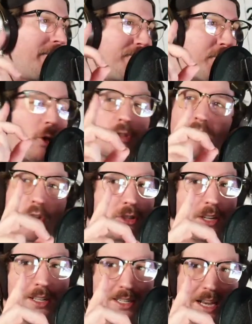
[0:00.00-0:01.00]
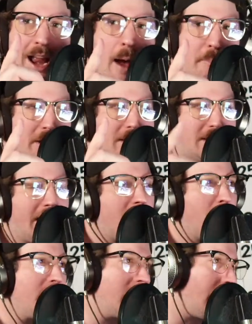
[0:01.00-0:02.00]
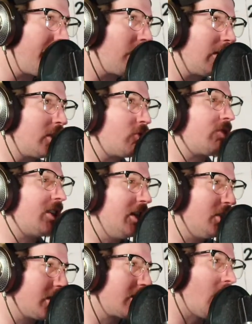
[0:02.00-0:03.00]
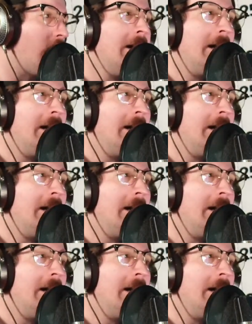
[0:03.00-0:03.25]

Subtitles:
Both of those things can happen in tandem. You got to be really strategic. So